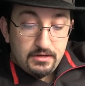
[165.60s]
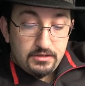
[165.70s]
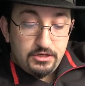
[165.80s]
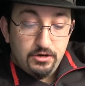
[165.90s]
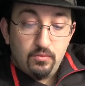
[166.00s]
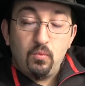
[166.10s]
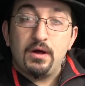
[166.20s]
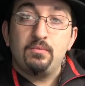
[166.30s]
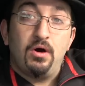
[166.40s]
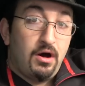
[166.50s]
Tier
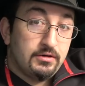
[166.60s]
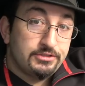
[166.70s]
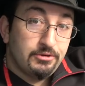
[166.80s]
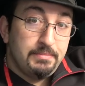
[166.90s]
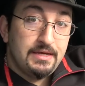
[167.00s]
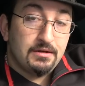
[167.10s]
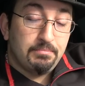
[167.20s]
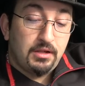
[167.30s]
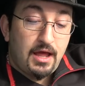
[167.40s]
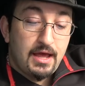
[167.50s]
one will also be an
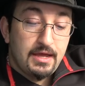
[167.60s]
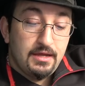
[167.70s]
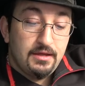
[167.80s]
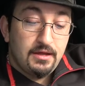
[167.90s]
apply,